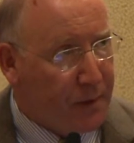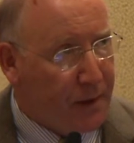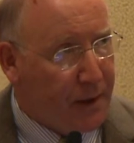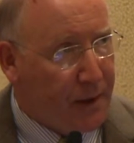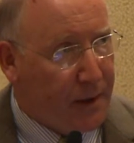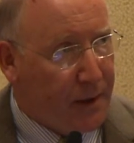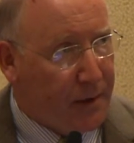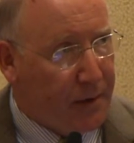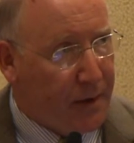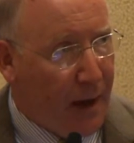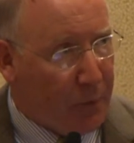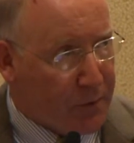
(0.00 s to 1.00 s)

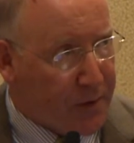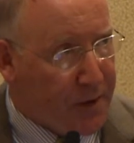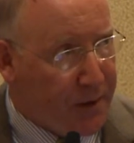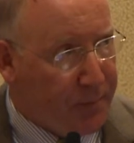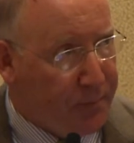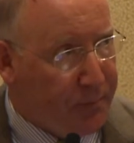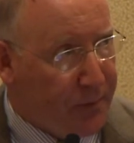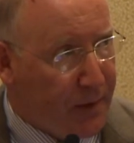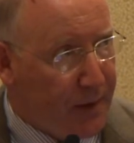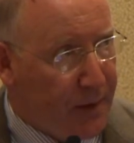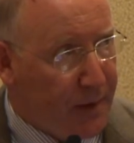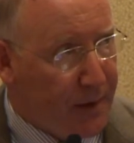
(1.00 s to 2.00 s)
outcome,
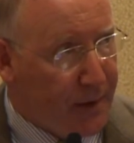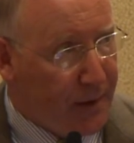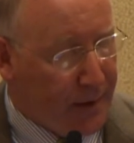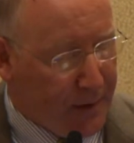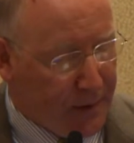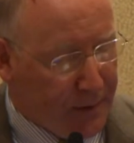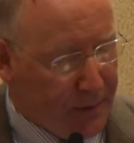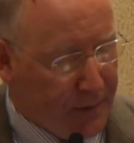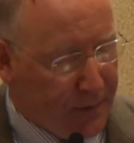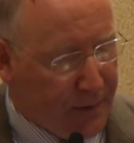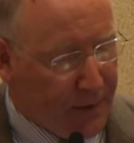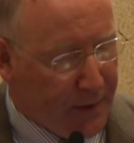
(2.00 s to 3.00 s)
and
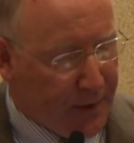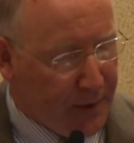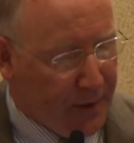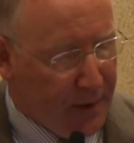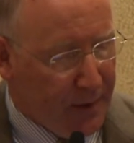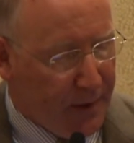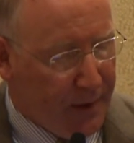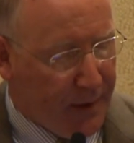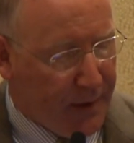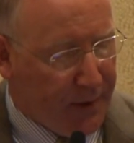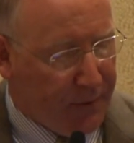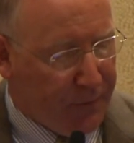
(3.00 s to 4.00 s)
the
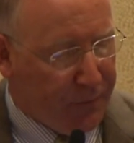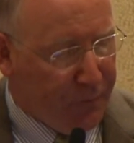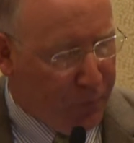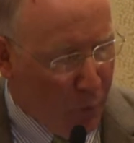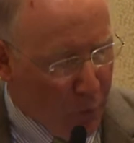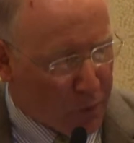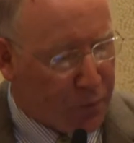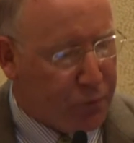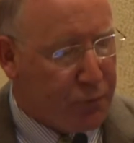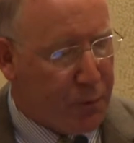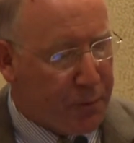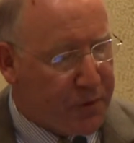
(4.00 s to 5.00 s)
4
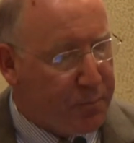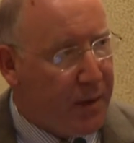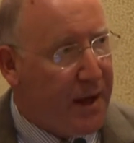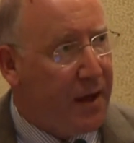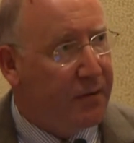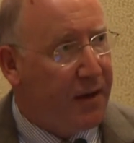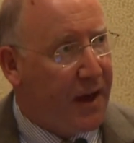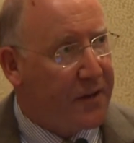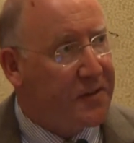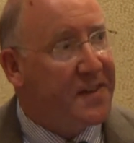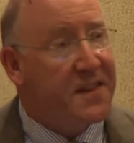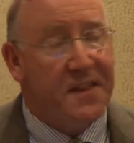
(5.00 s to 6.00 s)
groups may have
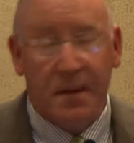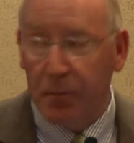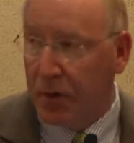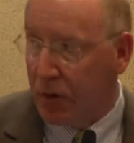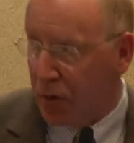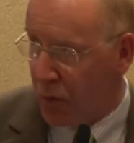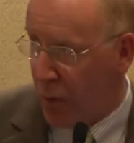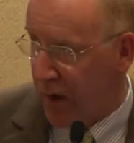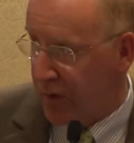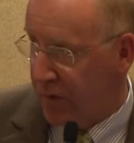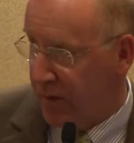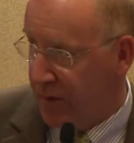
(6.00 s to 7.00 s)
asked similar
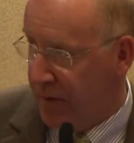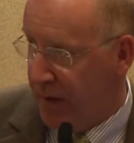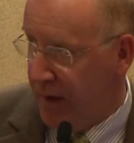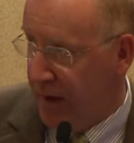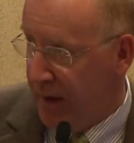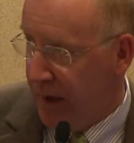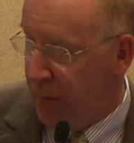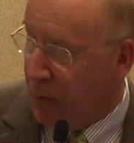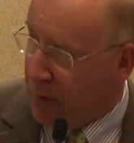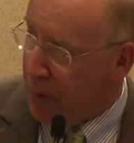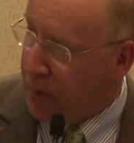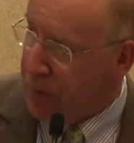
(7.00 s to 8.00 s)
questions. And
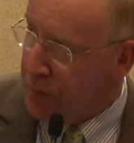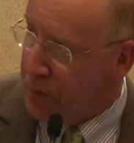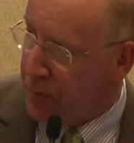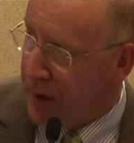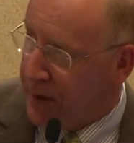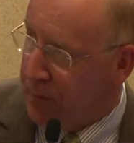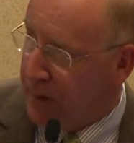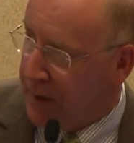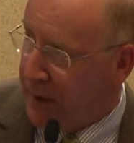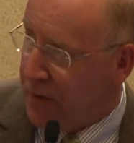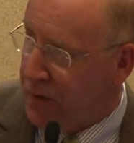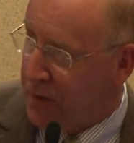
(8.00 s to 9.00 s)
when we go through the
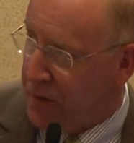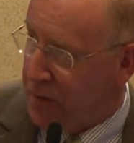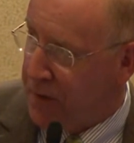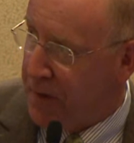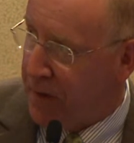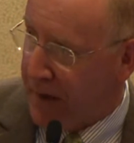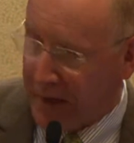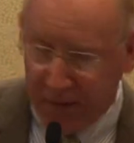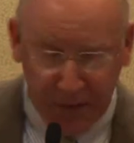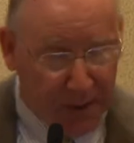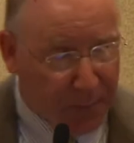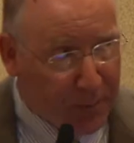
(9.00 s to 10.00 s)
recommendations, you'll see that
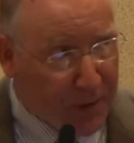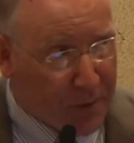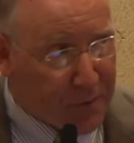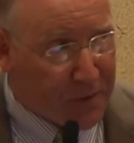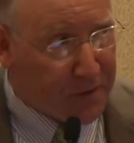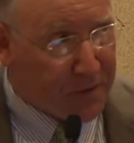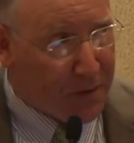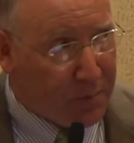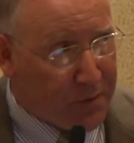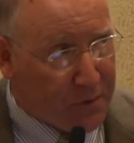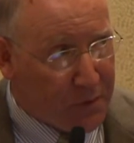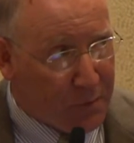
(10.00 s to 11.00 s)
it appears in
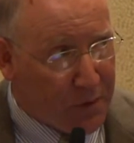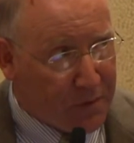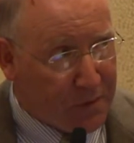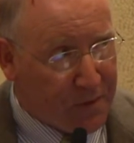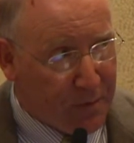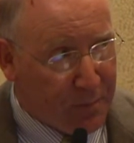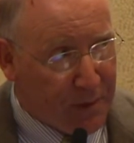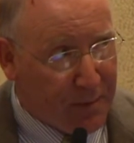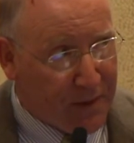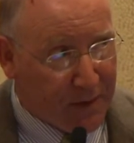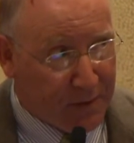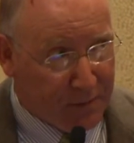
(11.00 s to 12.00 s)
some situations that
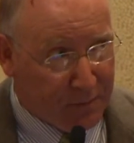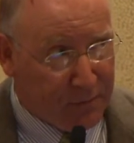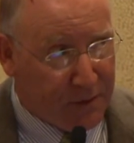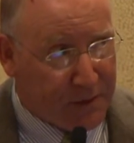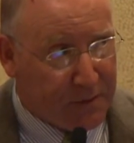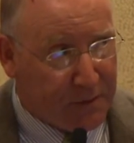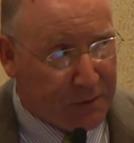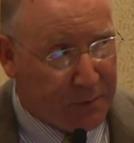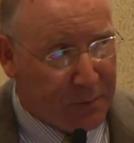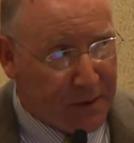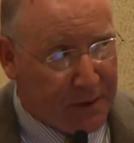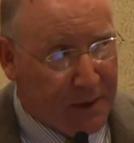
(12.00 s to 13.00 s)
maybe they conflict a
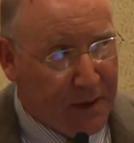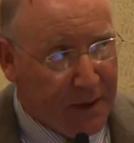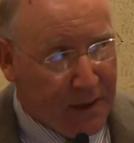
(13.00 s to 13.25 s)
little bit,